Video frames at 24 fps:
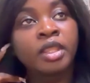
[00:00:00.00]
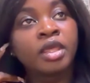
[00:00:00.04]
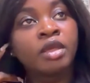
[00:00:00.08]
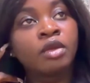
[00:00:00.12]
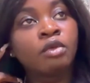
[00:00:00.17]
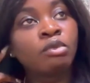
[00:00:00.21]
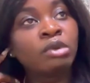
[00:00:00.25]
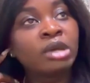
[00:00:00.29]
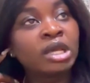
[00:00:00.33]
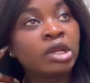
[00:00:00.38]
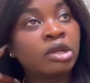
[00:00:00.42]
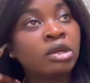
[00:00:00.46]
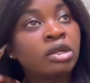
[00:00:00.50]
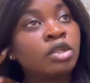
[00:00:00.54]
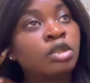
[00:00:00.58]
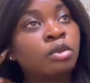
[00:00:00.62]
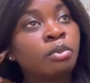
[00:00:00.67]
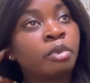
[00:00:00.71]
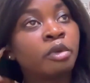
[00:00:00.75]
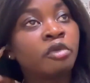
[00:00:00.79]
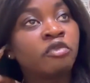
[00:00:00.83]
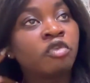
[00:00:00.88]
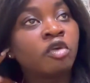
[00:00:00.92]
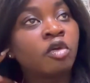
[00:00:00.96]
where the
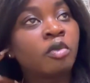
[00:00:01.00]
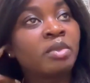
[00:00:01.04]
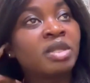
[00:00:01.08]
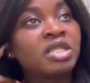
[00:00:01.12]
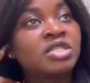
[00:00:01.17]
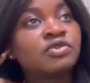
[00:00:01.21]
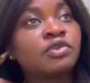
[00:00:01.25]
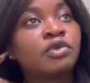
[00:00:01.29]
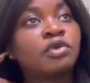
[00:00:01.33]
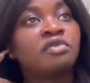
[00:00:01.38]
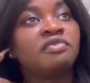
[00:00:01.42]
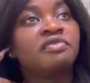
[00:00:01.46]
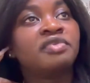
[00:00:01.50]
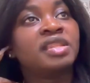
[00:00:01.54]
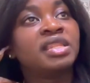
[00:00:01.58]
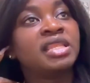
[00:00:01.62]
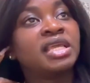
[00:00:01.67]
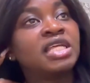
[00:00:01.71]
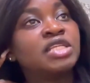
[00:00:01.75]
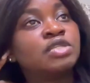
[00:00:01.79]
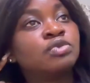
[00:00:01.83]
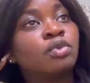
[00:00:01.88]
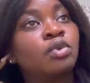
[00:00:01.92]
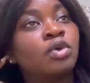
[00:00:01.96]
performance for
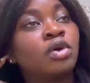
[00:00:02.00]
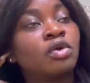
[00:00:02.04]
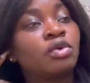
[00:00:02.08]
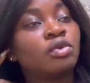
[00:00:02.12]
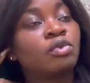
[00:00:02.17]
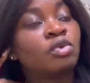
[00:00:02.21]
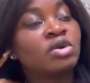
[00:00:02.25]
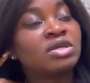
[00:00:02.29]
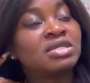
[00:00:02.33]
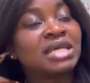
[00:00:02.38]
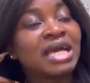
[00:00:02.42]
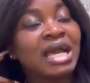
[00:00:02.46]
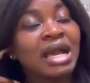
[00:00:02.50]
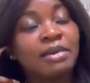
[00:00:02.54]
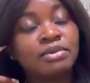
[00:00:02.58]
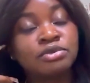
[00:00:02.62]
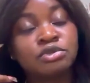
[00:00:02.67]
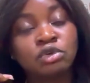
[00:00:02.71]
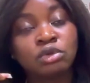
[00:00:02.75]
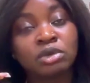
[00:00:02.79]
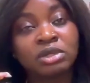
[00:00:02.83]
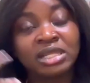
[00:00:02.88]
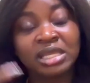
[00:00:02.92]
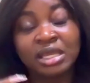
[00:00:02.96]
affiliates was
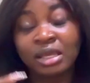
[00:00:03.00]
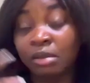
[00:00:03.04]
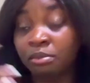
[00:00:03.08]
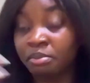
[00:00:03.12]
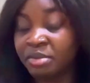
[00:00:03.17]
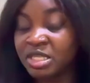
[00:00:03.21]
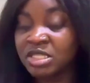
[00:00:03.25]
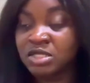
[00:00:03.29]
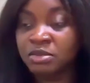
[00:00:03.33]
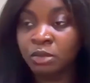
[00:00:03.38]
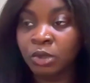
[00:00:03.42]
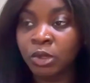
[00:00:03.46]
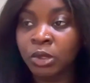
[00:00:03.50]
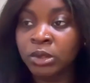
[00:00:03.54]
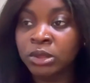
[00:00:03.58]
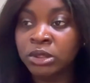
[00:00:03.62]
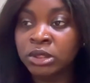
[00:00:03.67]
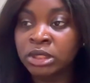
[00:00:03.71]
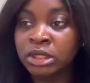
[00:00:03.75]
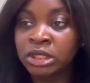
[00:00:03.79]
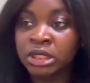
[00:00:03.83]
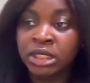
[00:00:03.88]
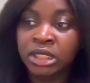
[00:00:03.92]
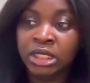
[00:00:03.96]
absolutely abysmal.
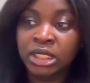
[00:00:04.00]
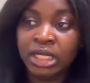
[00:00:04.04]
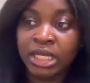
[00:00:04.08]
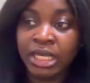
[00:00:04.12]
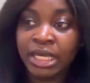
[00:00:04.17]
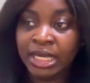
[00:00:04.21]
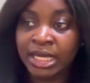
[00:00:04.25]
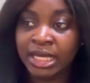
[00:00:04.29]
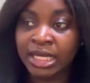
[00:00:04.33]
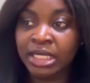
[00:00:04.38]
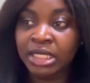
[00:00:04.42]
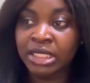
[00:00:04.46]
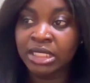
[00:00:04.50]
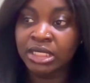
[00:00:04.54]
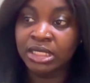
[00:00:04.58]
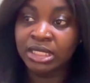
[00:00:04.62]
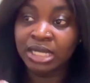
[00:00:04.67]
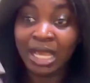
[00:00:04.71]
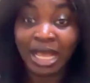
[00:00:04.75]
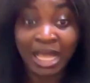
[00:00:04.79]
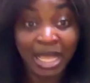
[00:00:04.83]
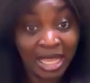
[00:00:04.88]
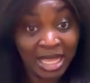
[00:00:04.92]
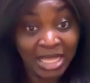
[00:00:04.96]
And
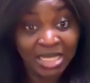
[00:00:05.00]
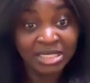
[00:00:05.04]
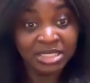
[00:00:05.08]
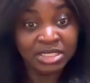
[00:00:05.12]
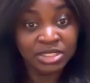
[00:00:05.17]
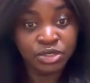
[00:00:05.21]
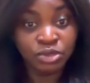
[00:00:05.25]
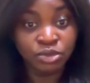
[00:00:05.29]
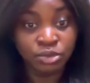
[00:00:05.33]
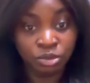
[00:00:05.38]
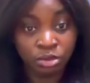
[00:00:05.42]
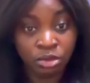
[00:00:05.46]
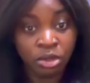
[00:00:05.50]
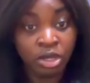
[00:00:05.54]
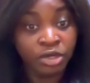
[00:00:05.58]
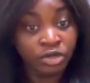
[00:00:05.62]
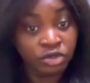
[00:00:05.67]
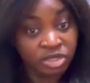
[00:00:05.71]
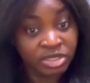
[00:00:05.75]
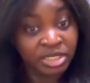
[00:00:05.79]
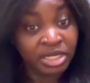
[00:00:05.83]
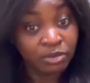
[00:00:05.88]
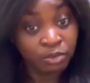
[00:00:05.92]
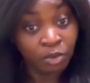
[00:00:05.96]
I asked to
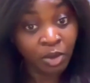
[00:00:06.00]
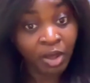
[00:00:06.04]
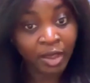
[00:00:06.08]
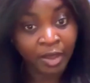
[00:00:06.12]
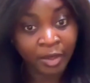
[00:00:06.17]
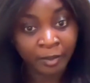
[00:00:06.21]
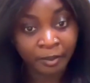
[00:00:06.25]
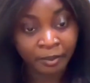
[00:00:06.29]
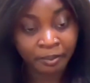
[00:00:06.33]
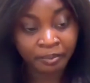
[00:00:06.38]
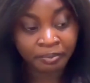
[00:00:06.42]
understand why.